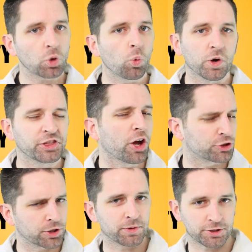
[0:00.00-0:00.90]
With all
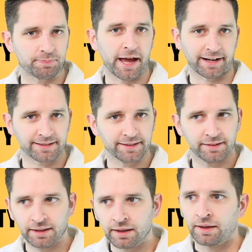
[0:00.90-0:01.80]
due respect,
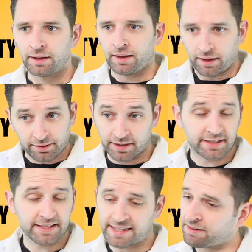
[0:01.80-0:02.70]

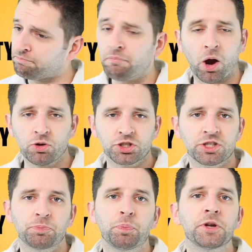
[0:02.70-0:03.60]
this is the
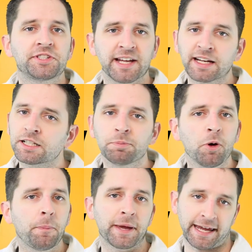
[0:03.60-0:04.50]
most
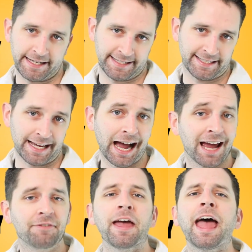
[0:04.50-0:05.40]
predictable piece I
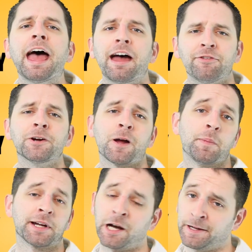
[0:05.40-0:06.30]
have ever
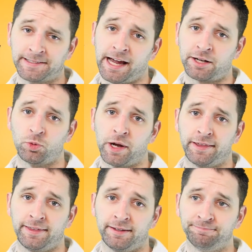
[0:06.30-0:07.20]
come in contact
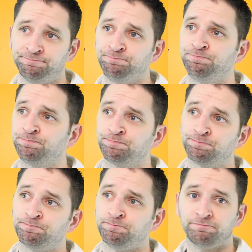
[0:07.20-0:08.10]
with.
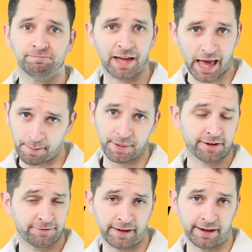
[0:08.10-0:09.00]
Epic
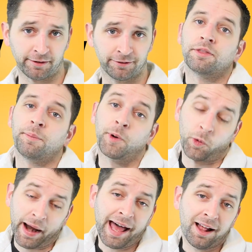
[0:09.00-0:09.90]
fail. The
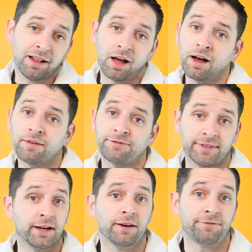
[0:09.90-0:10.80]
morale of
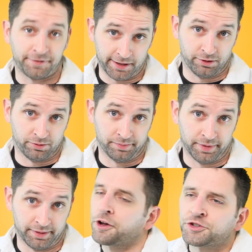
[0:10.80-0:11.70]
the film.
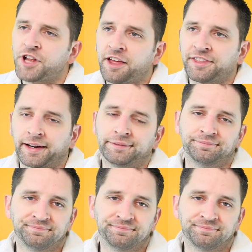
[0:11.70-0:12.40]
There's nothing.